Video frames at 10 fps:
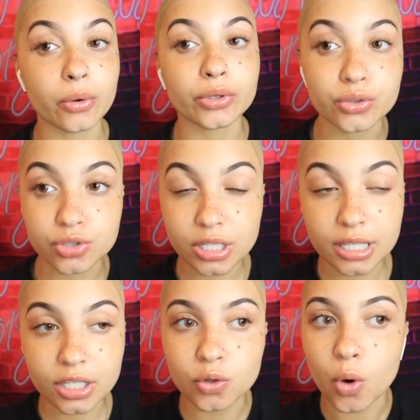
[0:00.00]

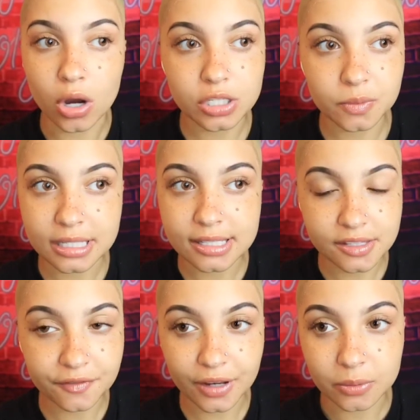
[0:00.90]
usually you always want to
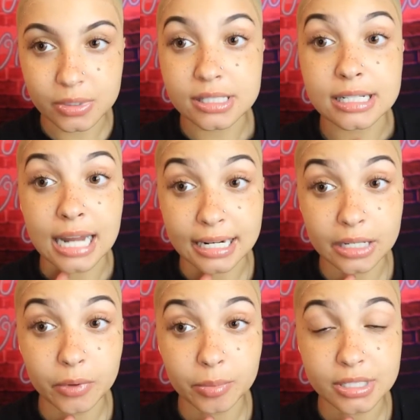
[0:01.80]
disinfect with
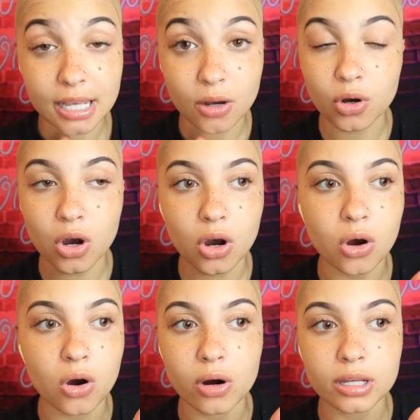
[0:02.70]
91% alcohol
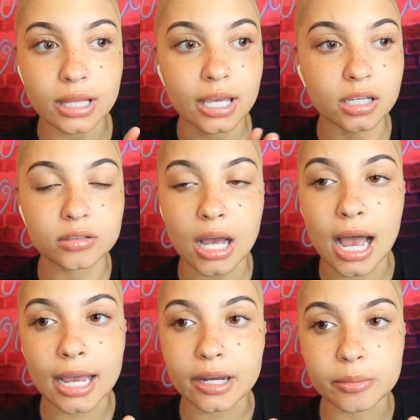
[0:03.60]
or like a
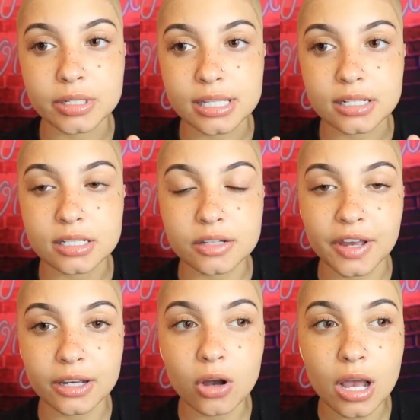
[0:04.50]
higher percentage of
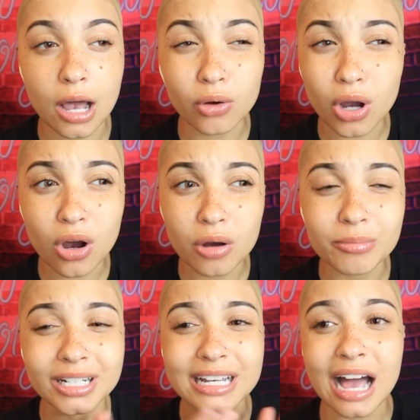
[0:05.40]
alcohol,
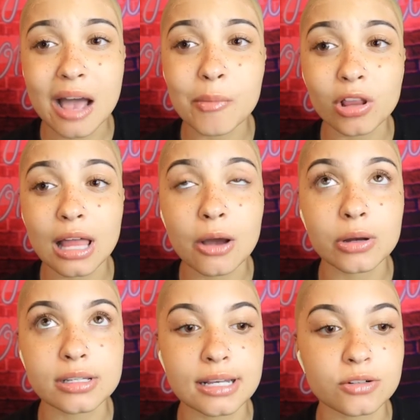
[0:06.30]
but I'm all out
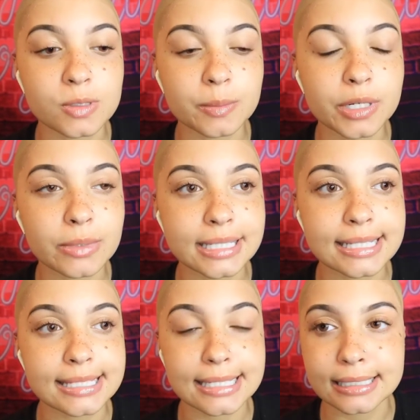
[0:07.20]
because I do so many wigs a
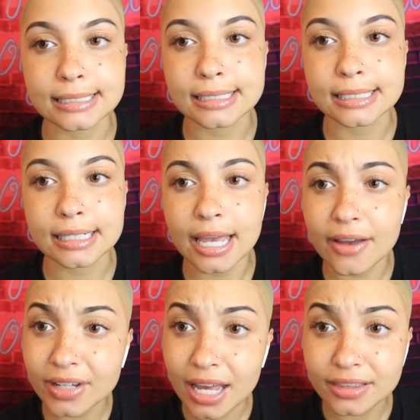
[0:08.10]
day and I
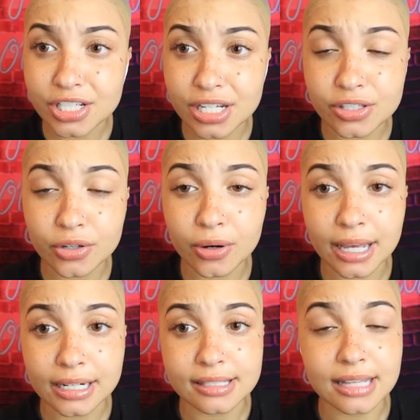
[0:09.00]
haven't got the chance to go
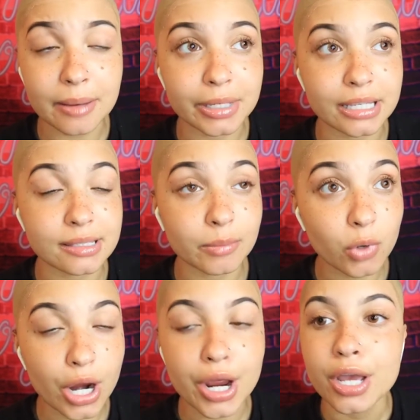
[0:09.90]
ahead and stop and get some
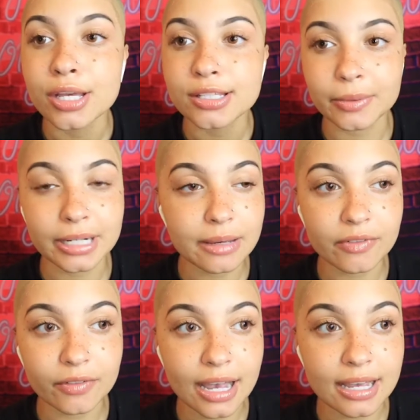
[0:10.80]
more. So we're going to
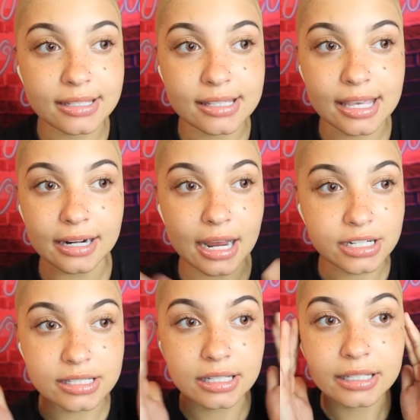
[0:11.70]
improvise, and I
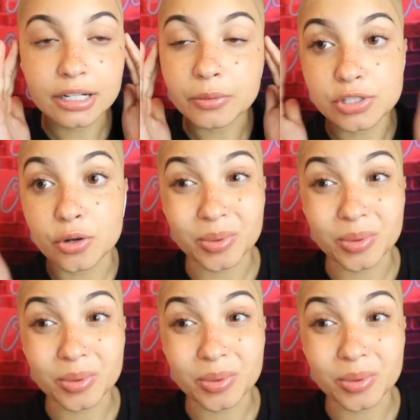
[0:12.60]
just cleaned it with soap and